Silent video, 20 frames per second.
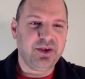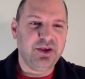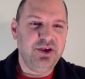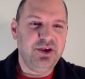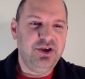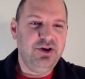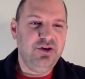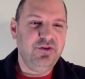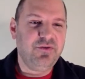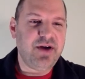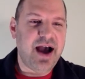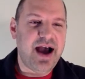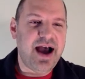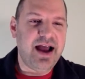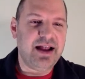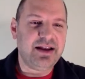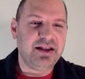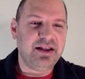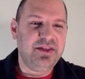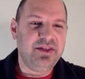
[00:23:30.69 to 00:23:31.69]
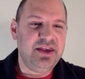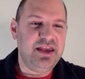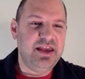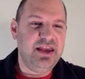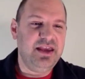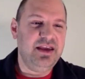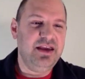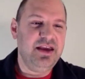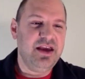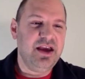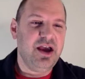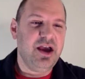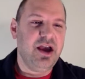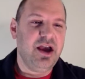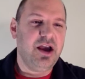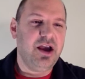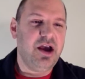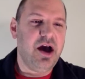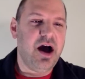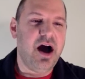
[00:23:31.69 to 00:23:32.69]
You've got the
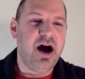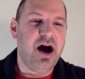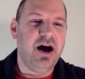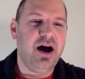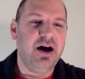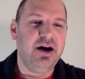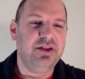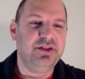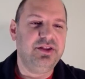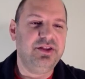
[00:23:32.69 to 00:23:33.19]
error